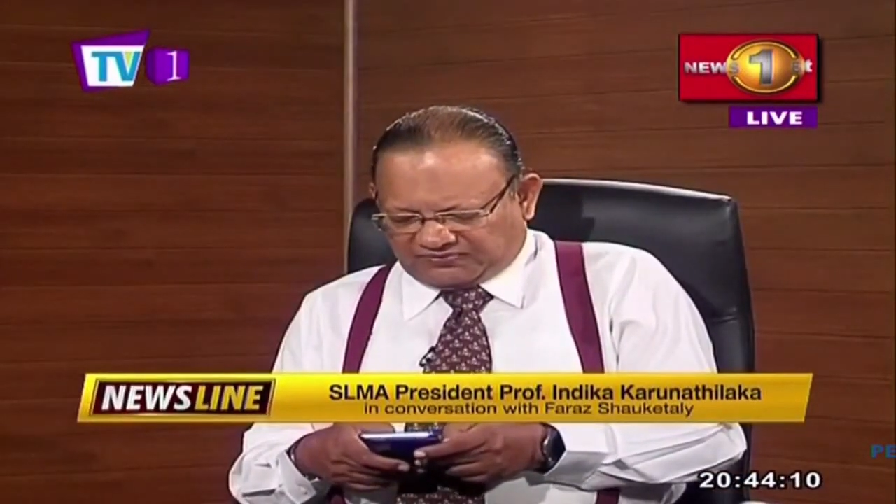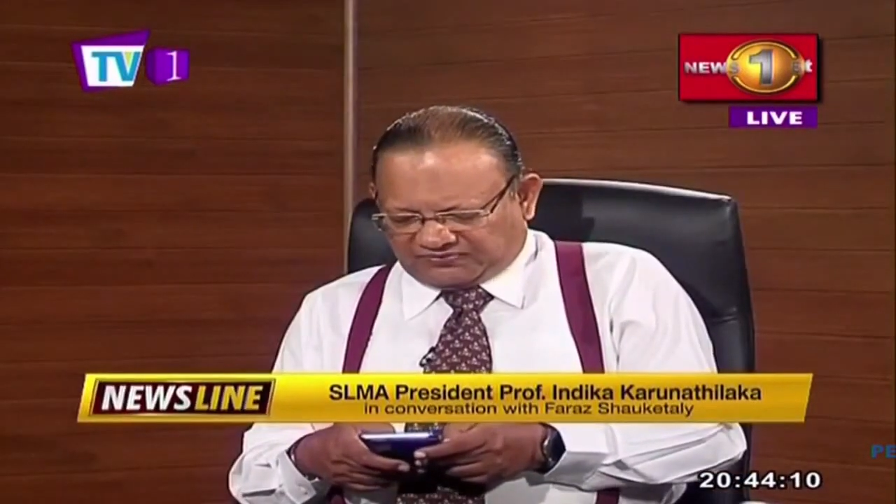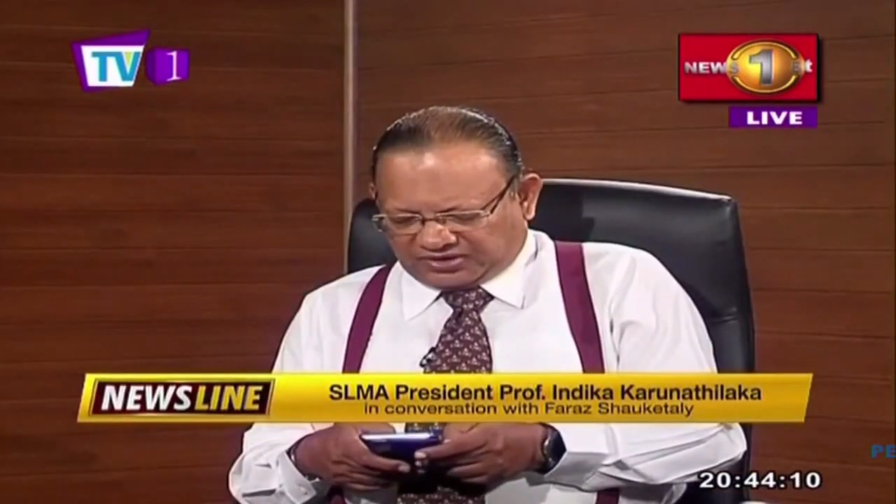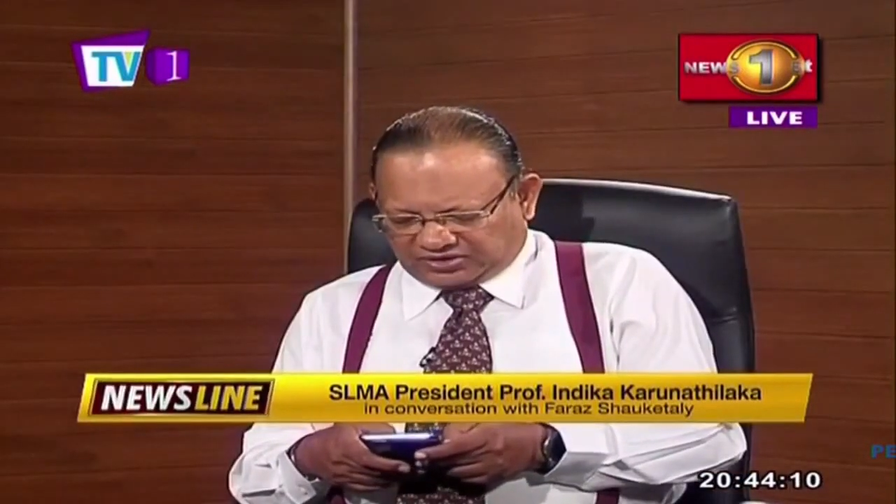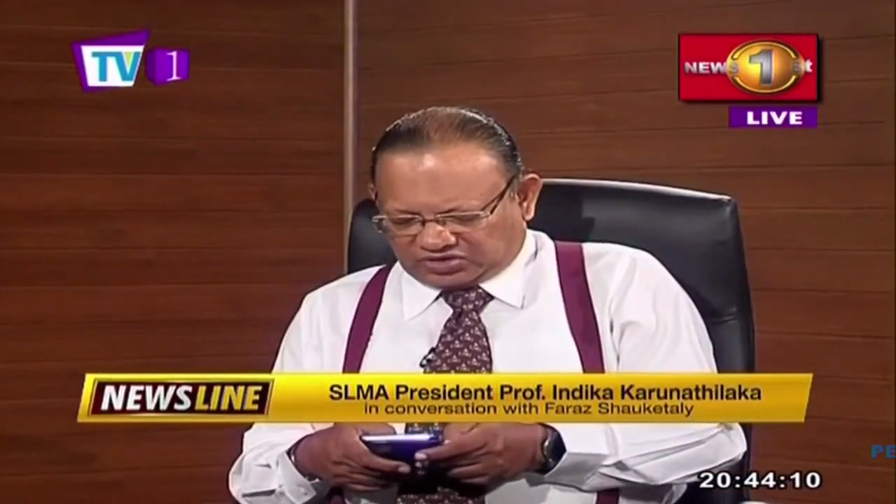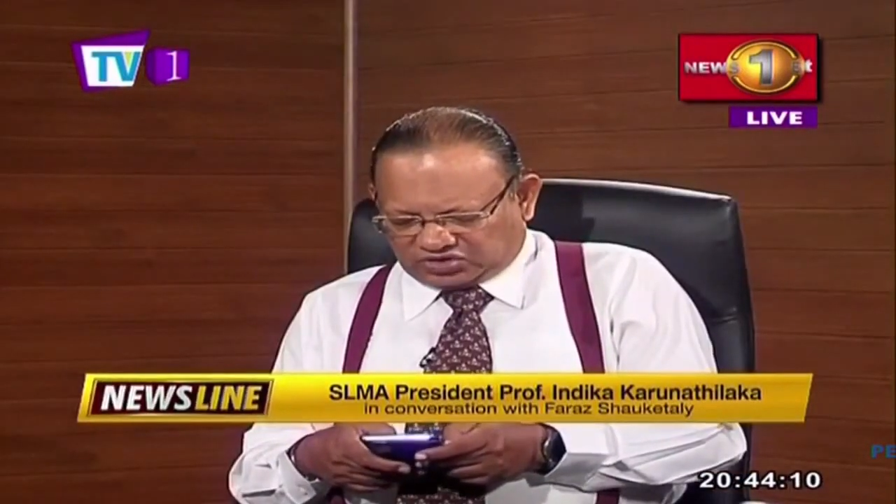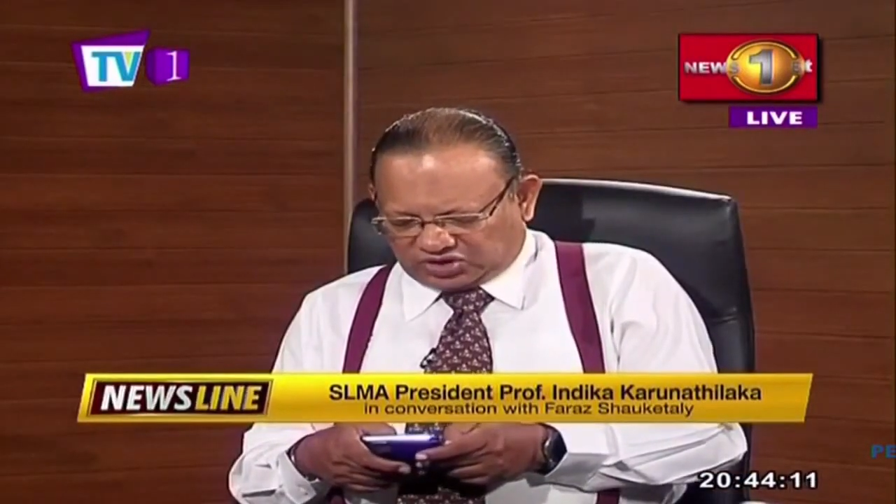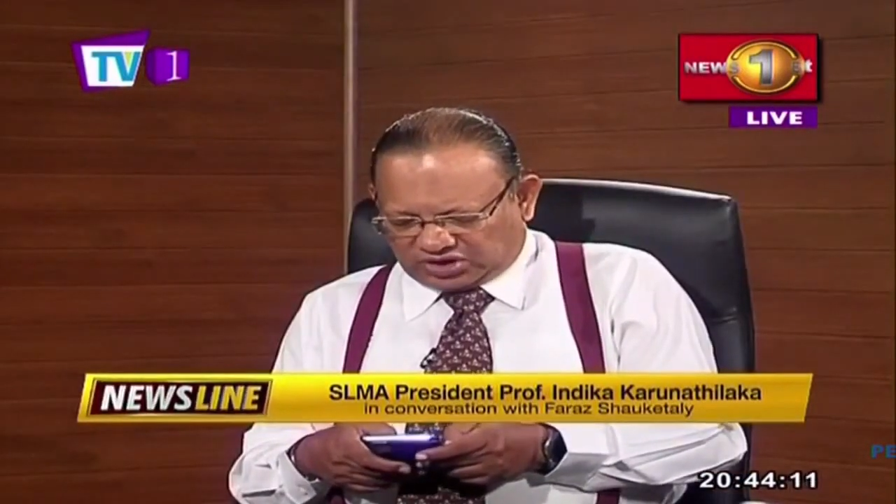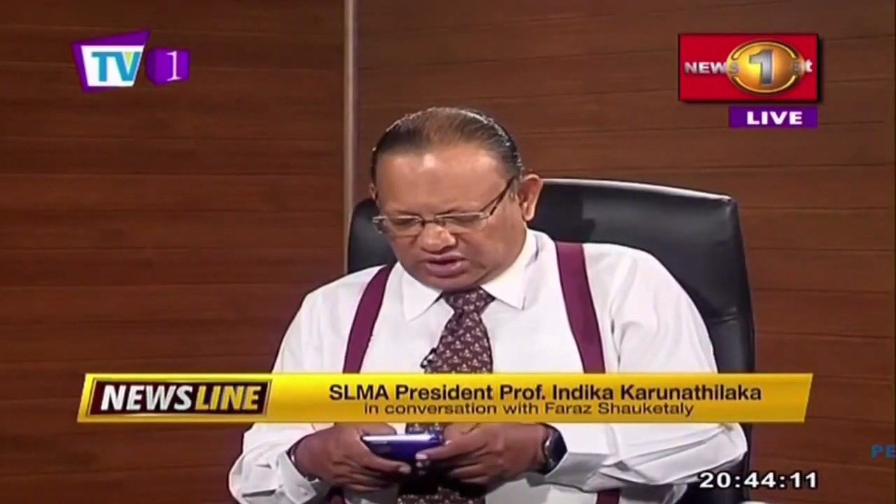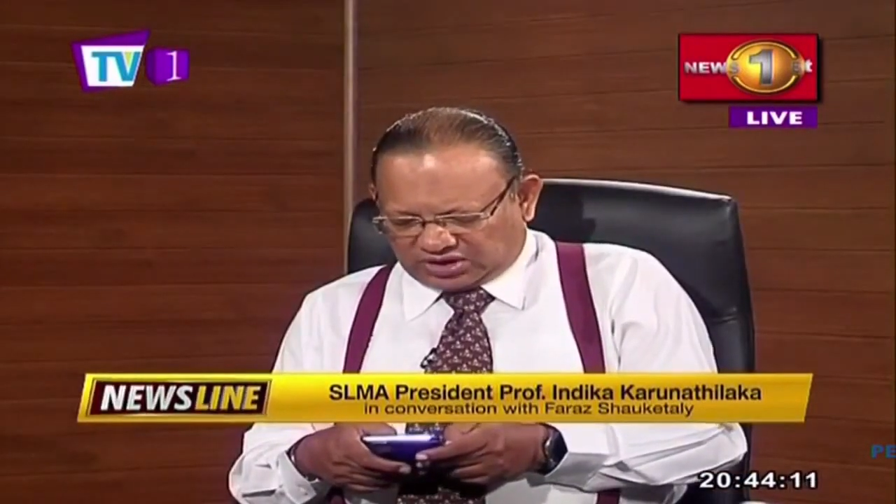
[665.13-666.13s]
infected
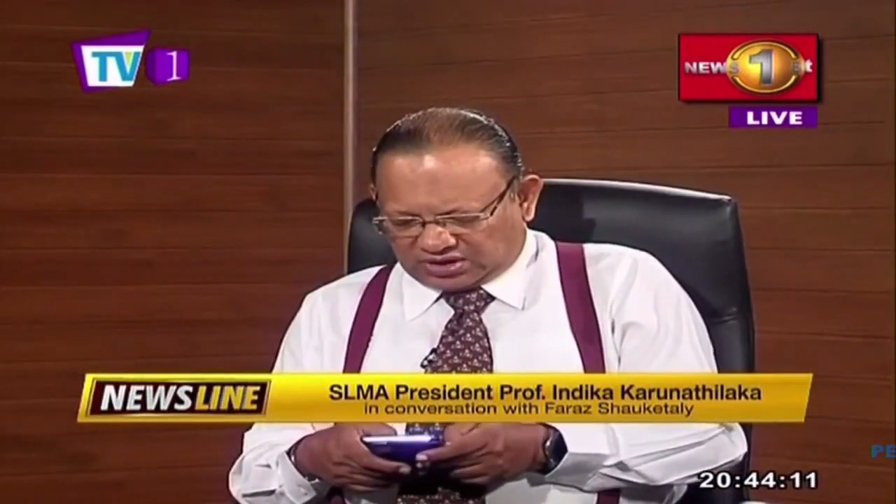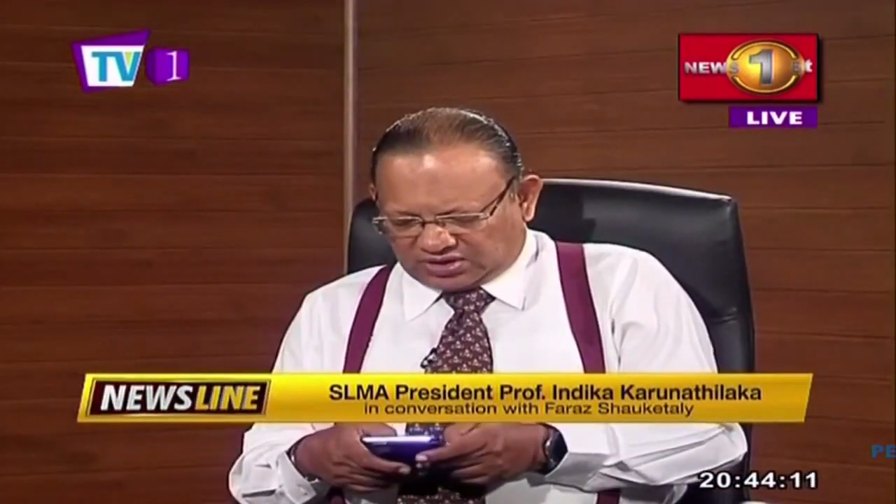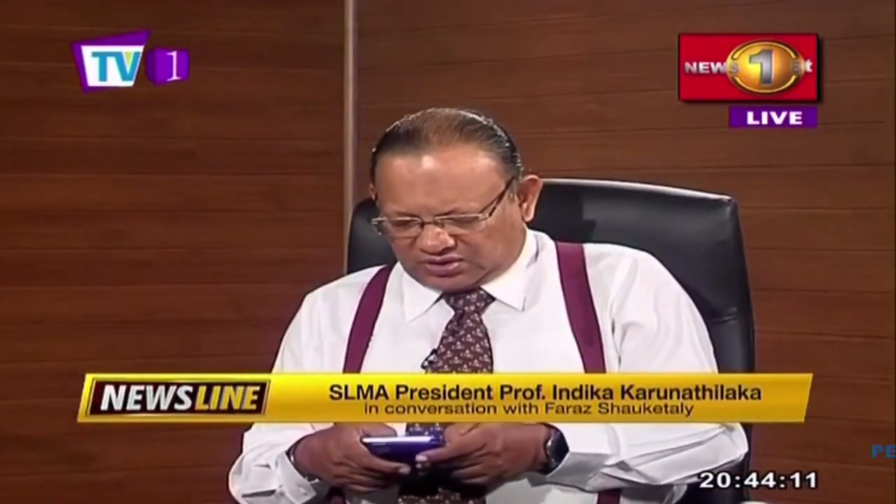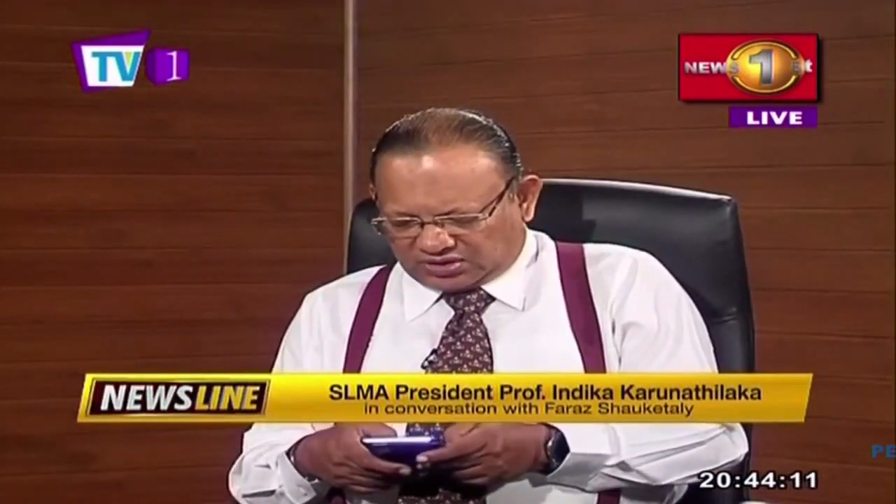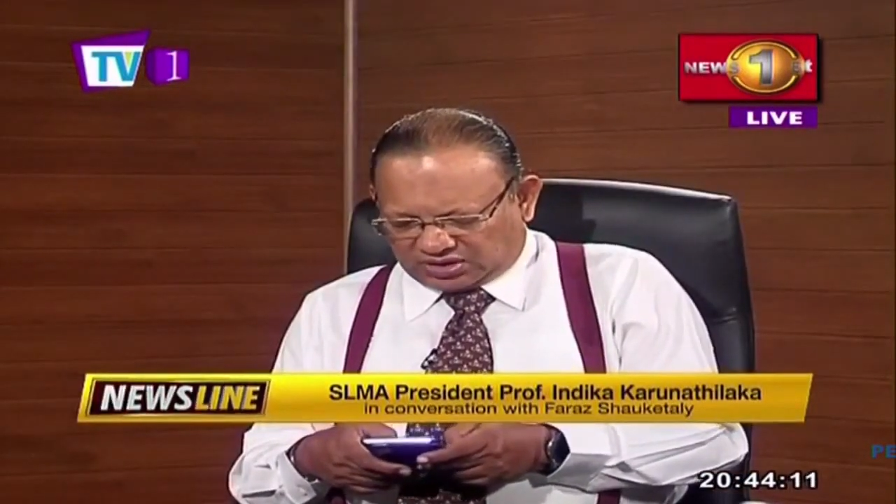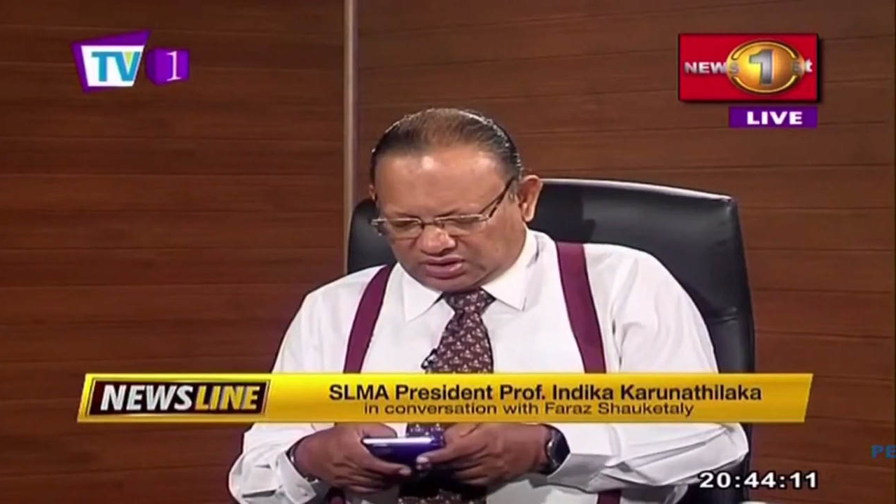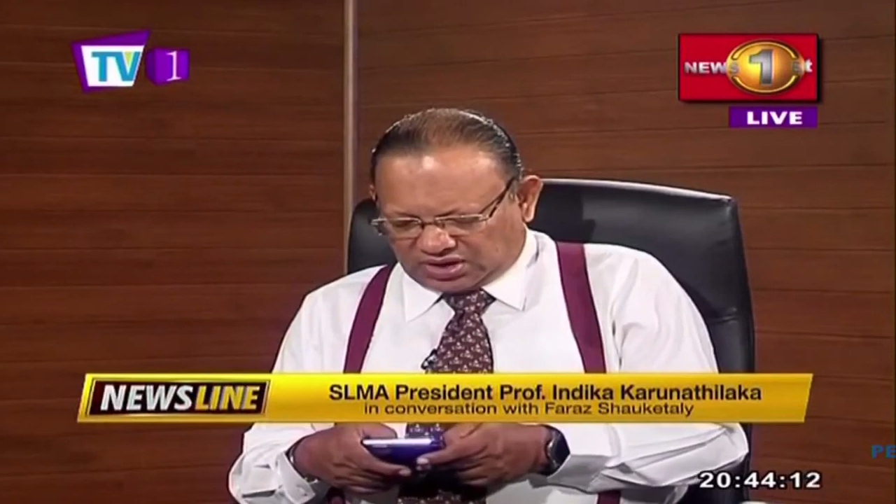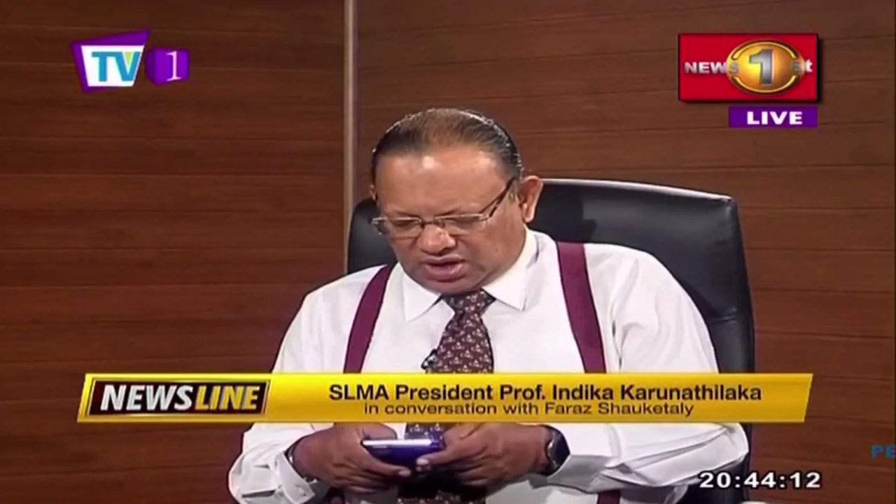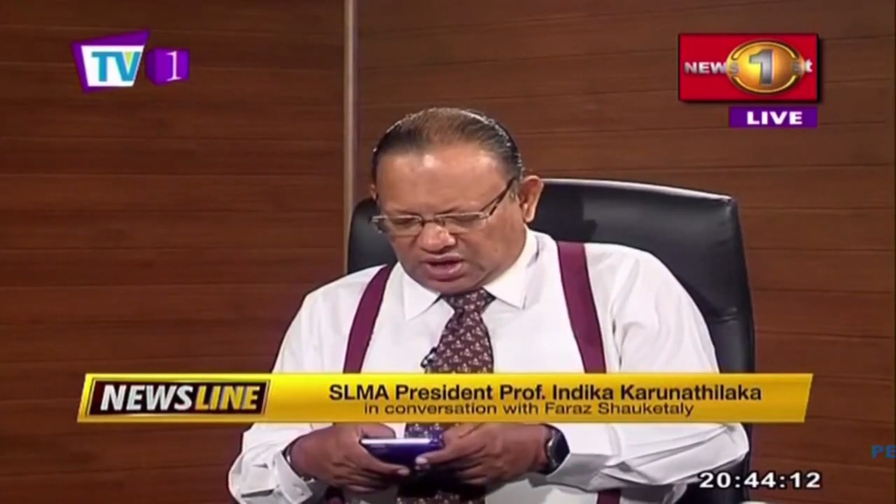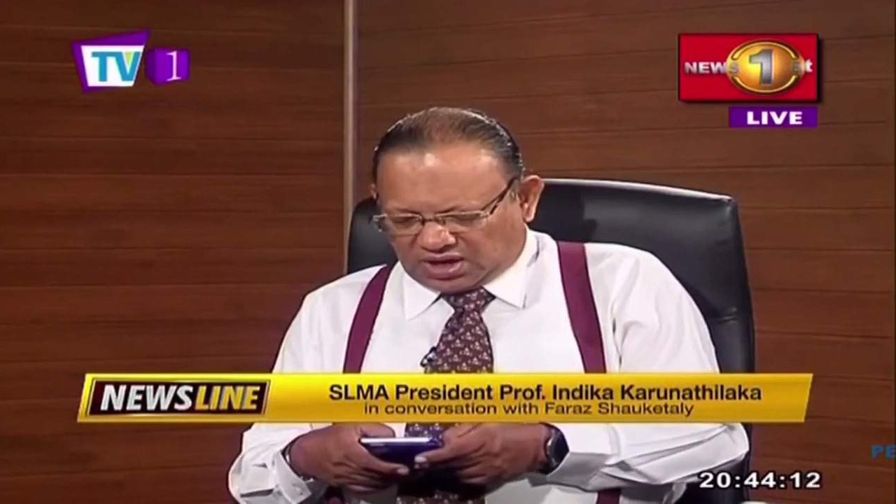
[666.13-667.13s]
today unknowingly,